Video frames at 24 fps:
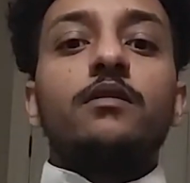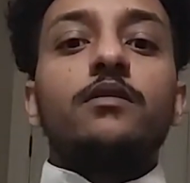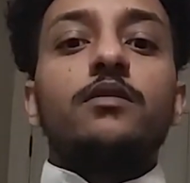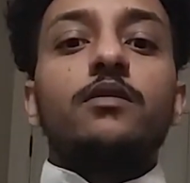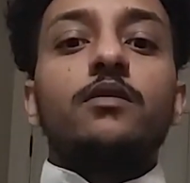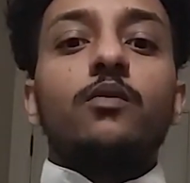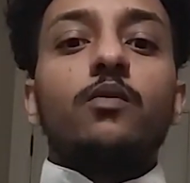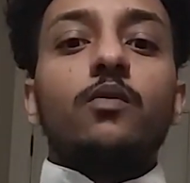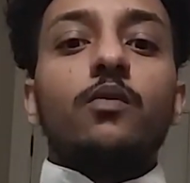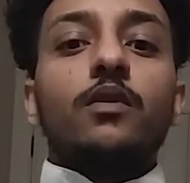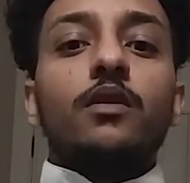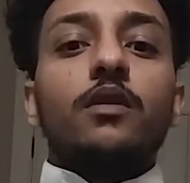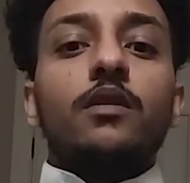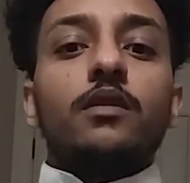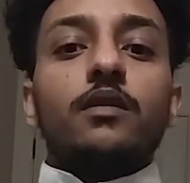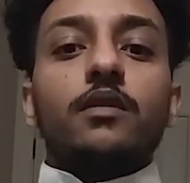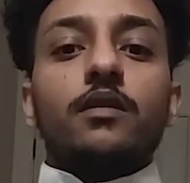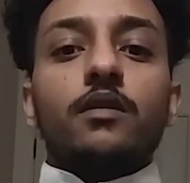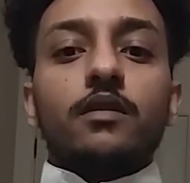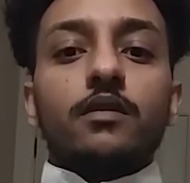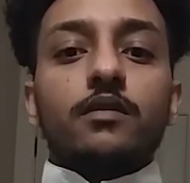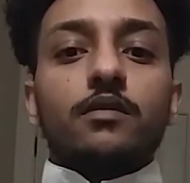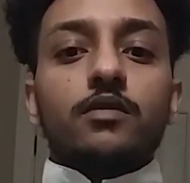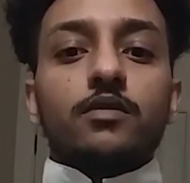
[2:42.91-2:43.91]
So
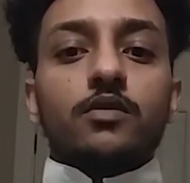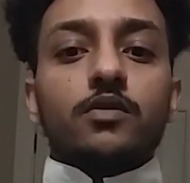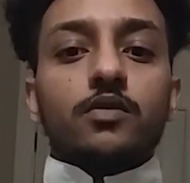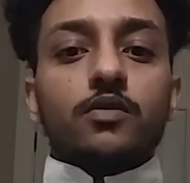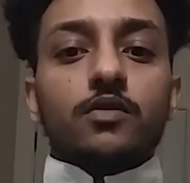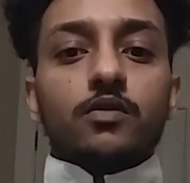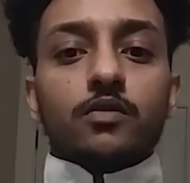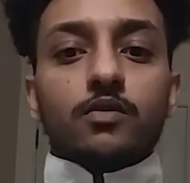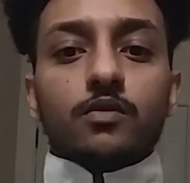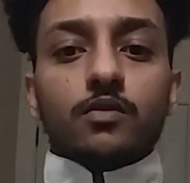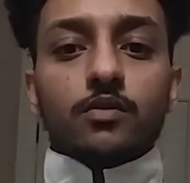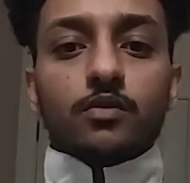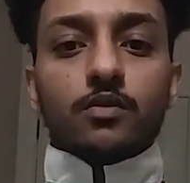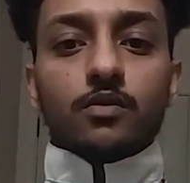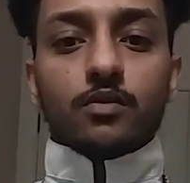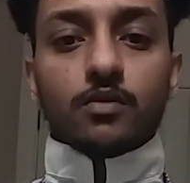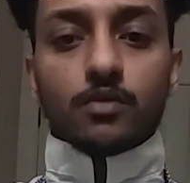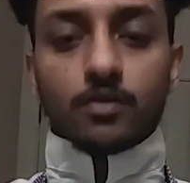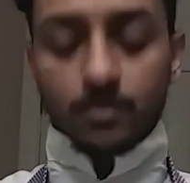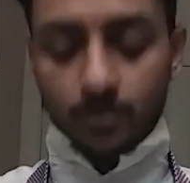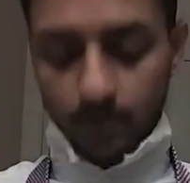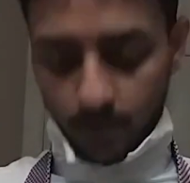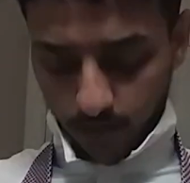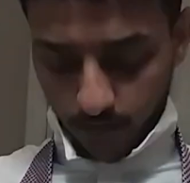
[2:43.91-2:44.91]
1, 2,
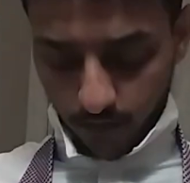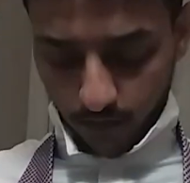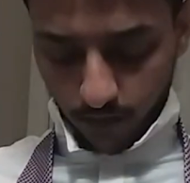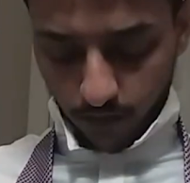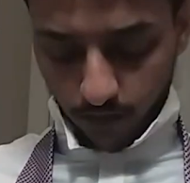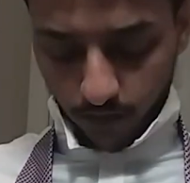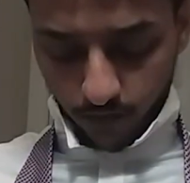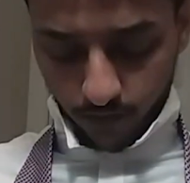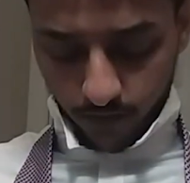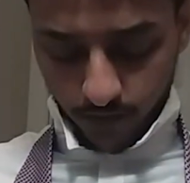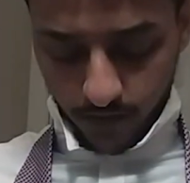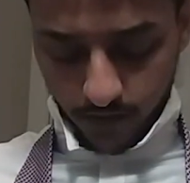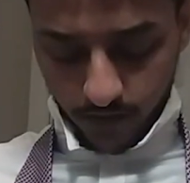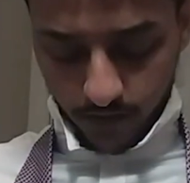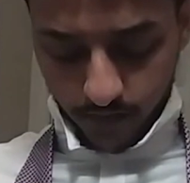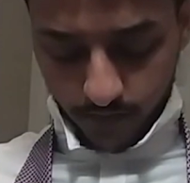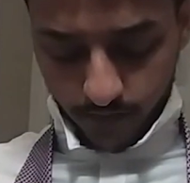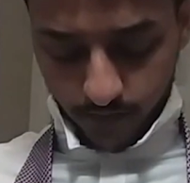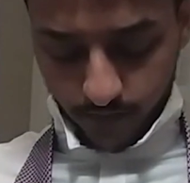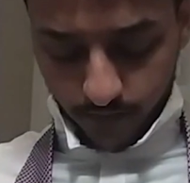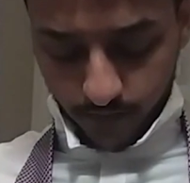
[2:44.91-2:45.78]
3.